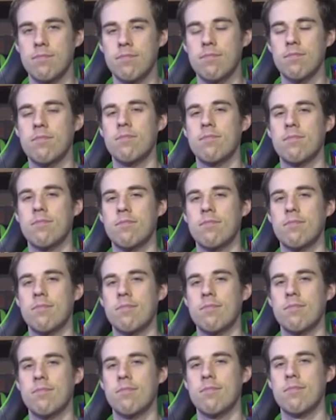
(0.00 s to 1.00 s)

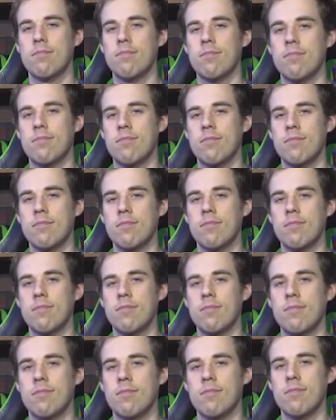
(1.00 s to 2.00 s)

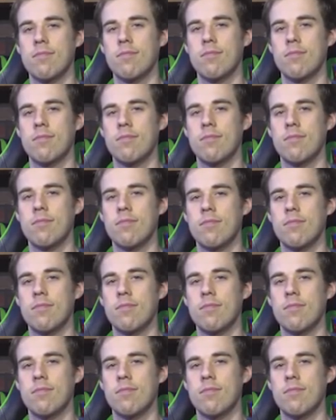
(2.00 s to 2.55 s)
This person isn't speaking.